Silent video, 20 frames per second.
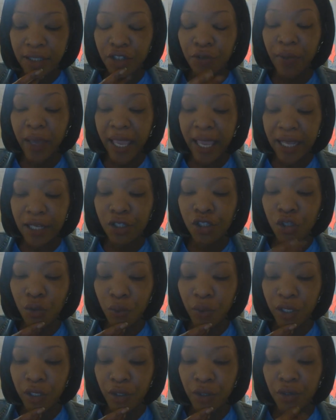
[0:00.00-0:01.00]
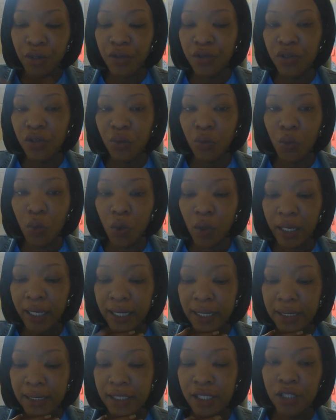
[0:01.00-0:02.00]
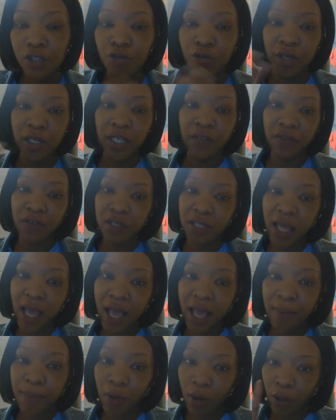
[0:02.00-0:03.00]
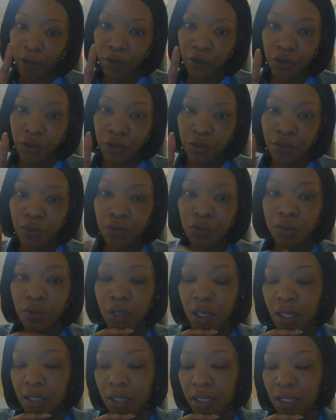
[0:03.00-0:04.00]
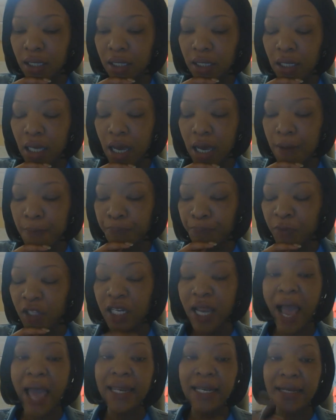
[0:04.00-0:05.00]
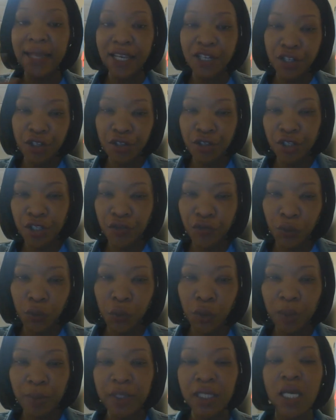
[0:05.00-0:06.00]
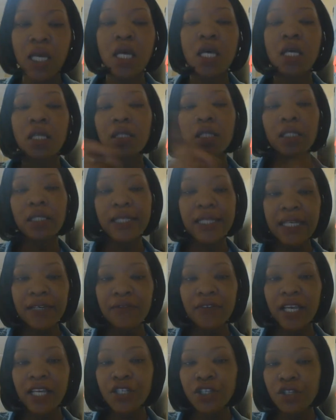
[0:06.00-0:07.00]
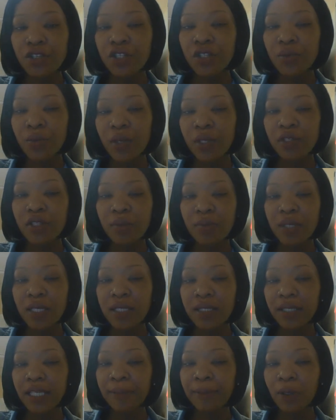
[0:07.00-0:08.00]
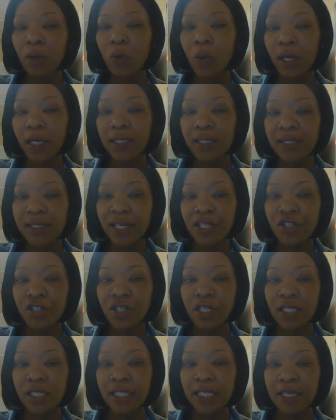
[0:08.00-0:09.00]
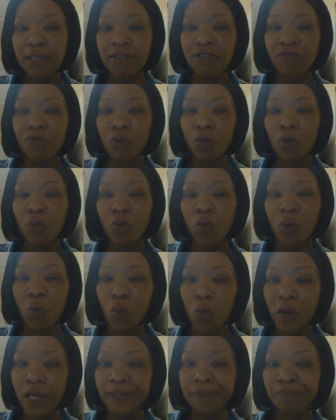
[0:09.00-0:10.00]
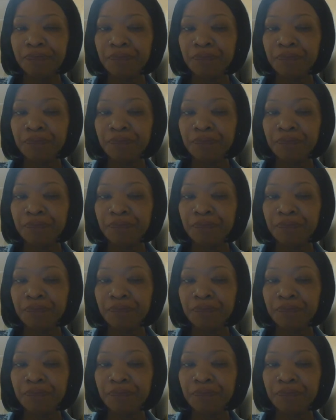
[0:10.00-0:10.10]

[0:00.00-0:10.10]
Japan surrenders. The war ends. Treaty of Versailles, Part 2. The United Nations is formed. The League of Nations was the peacekeeping organization at the end of World War I.